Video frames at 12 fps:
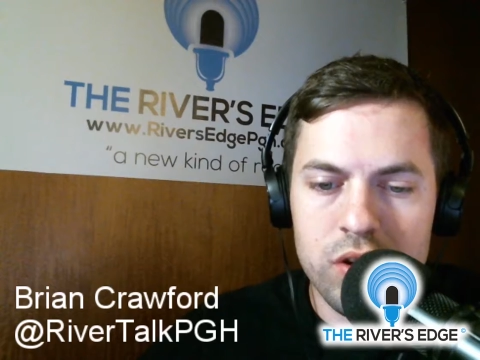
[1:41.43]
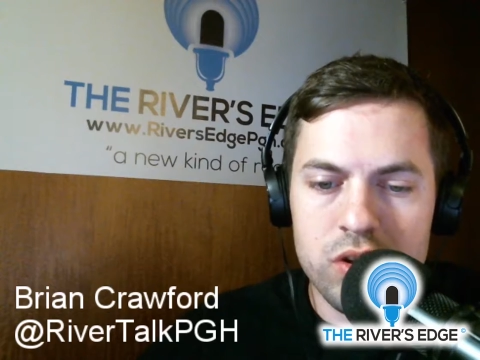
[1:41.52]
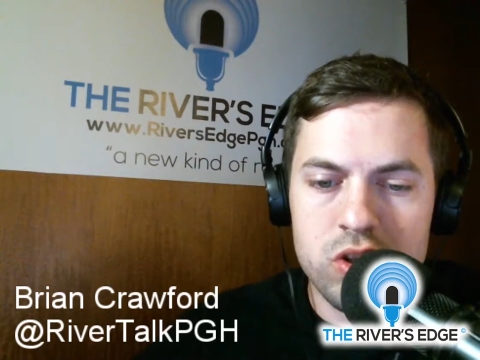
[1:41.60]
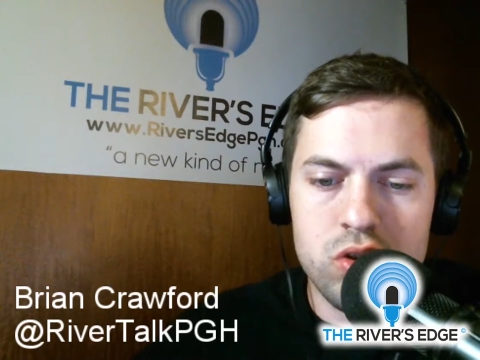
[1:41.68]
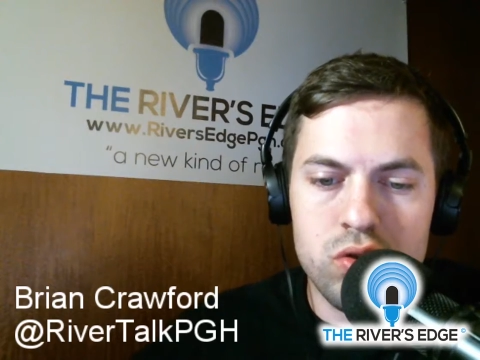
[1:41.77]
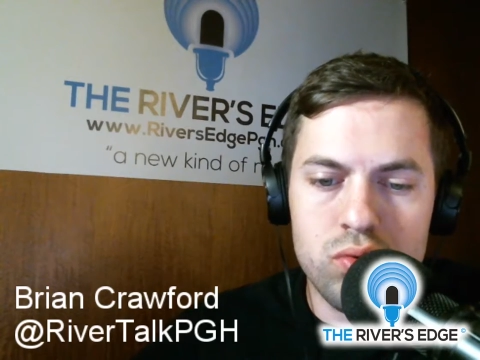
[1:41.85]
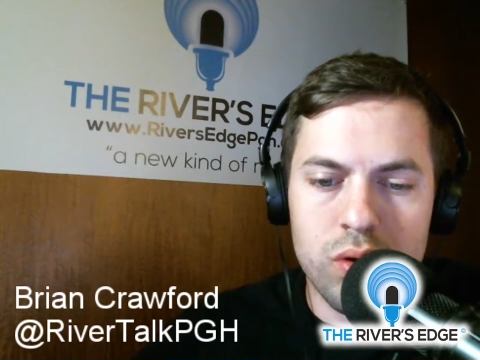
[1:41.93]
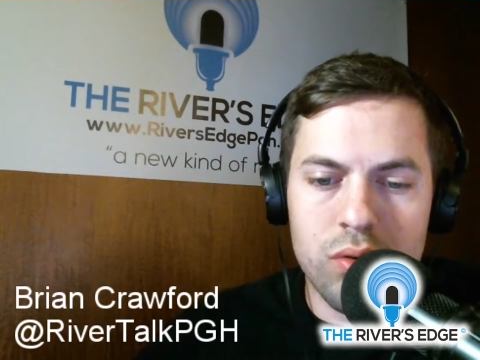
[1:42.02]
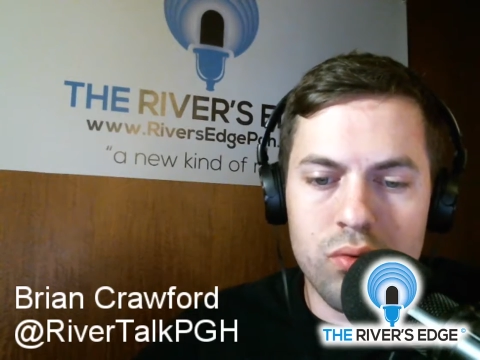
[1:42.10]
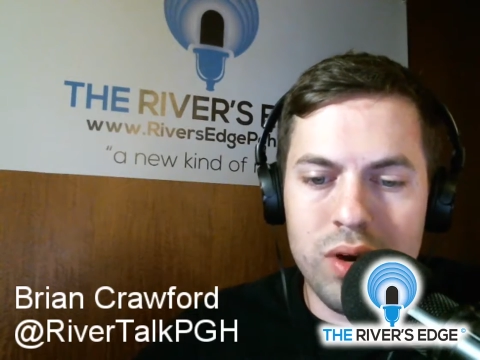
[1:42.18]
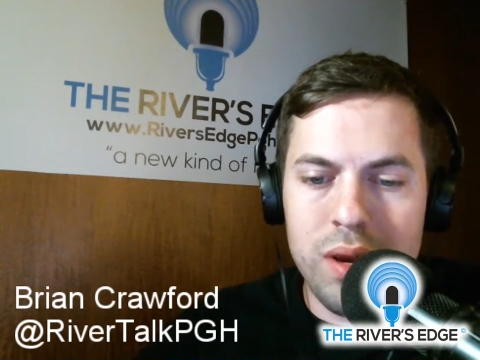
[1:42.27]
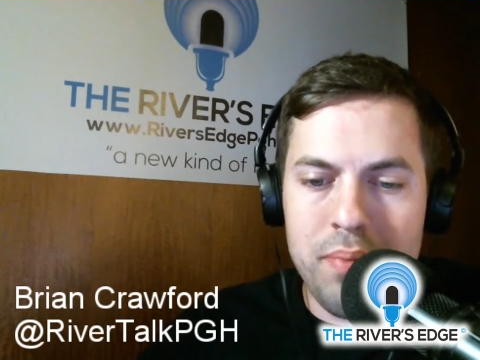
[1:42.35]
to
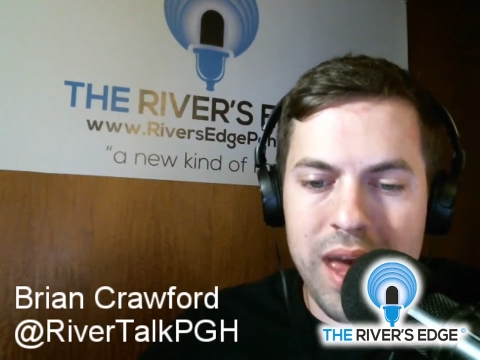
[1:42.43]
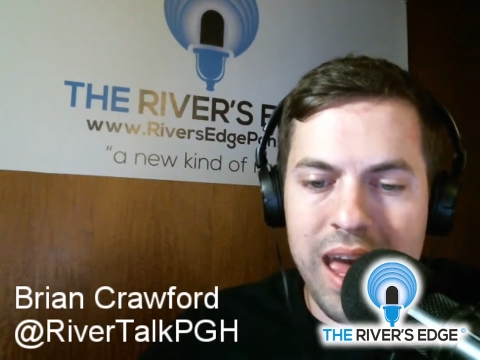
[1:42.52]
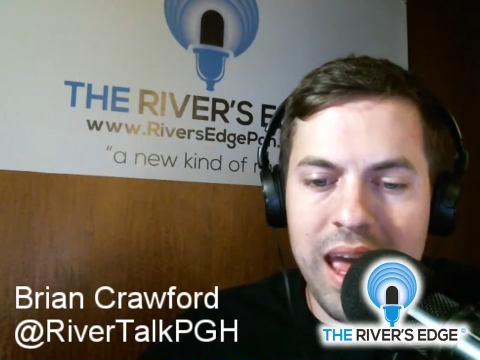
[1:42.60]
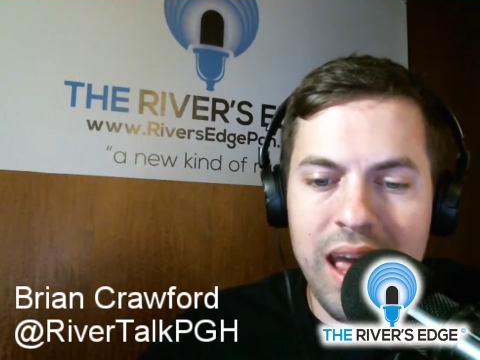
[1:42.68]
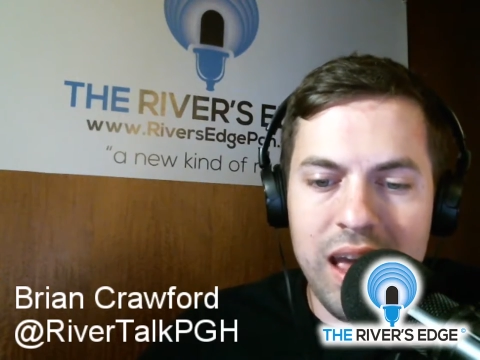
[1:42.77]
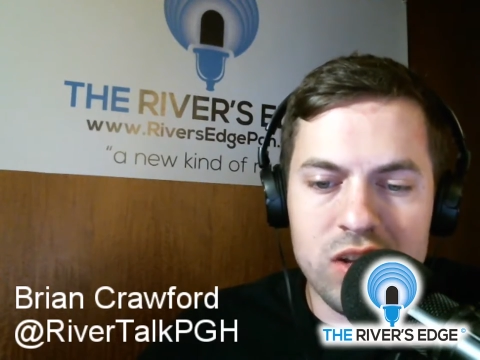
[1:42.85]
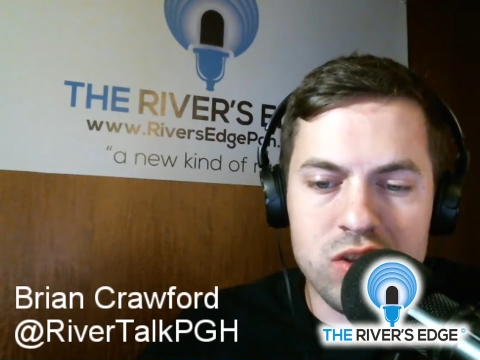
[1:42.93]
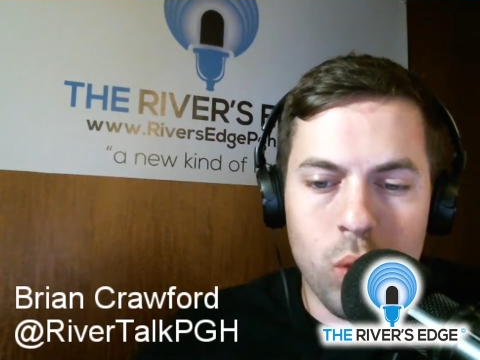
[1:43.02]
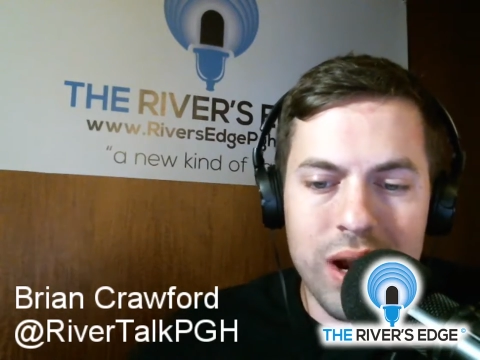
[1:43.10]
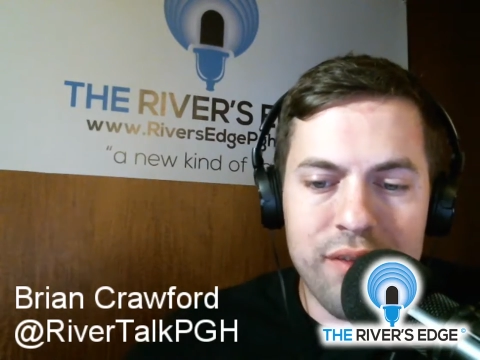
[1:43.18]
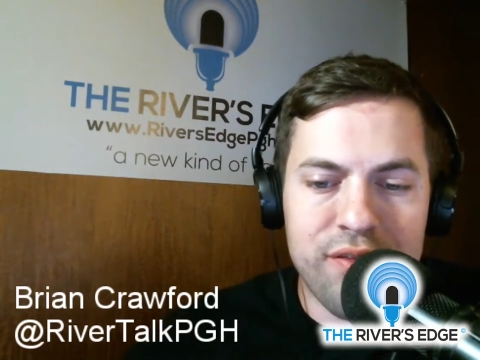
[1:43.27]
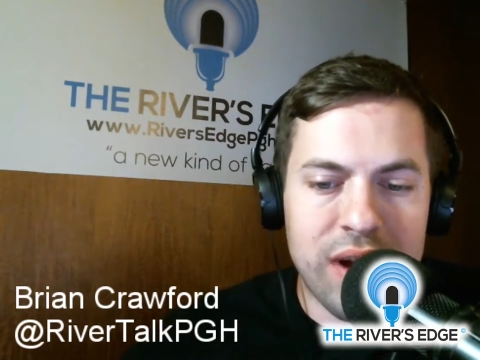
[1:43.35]
repay
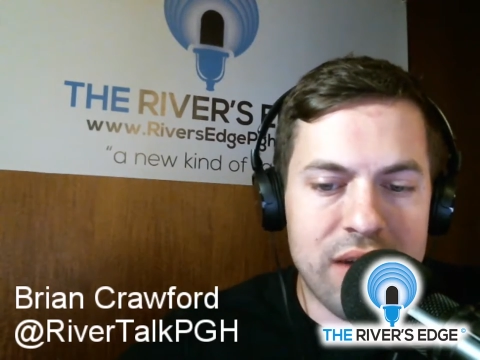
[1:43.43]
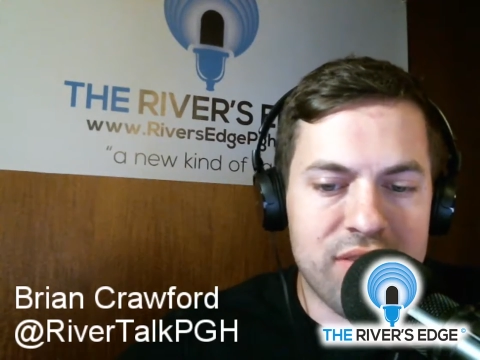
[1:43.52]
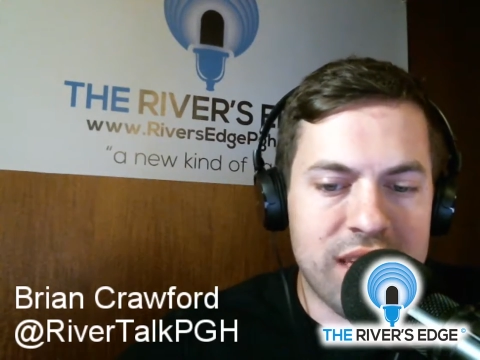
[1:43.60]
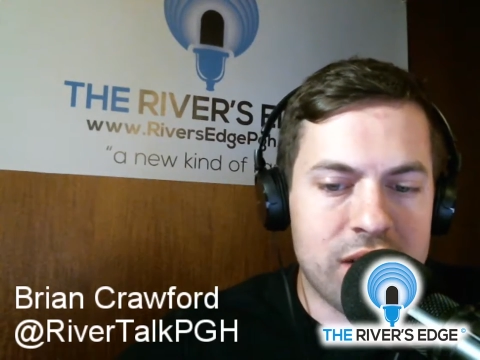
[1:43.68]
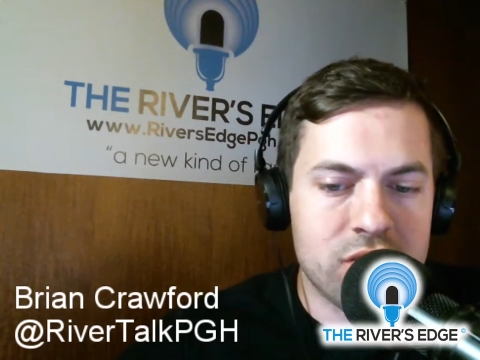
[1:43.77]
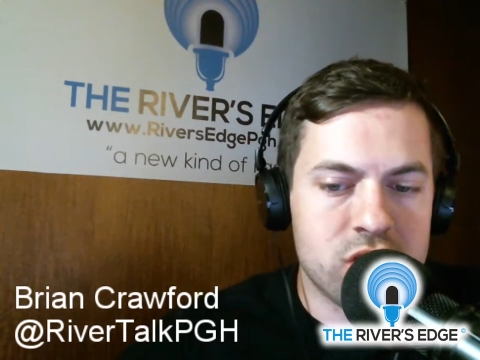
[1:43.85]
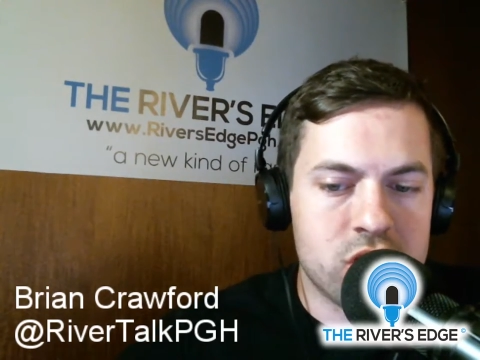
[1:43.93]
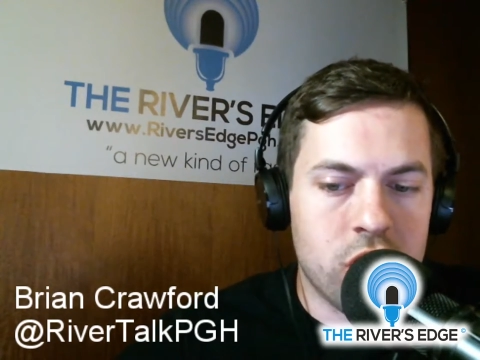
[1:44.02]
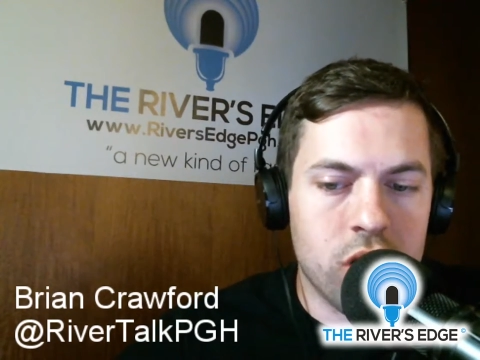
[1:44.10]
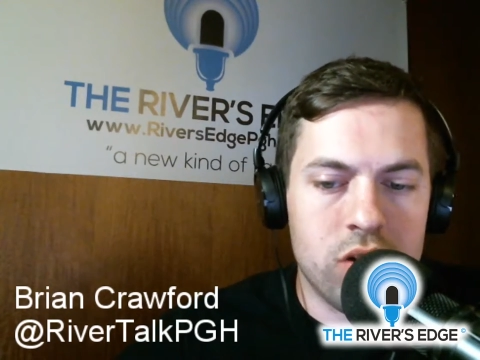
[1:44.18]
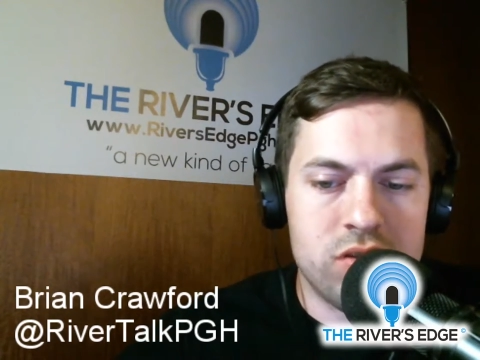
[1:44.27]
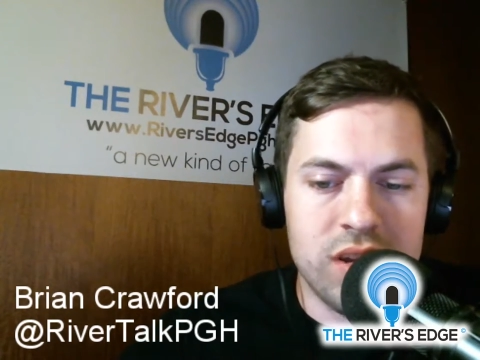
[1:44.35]

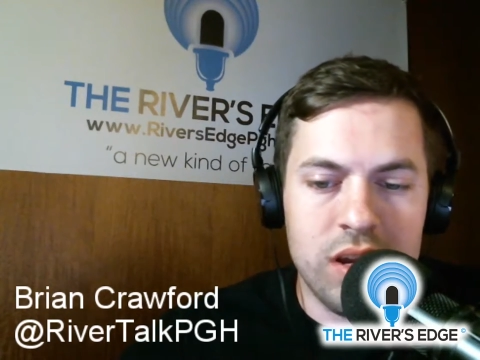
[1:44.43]
$25,000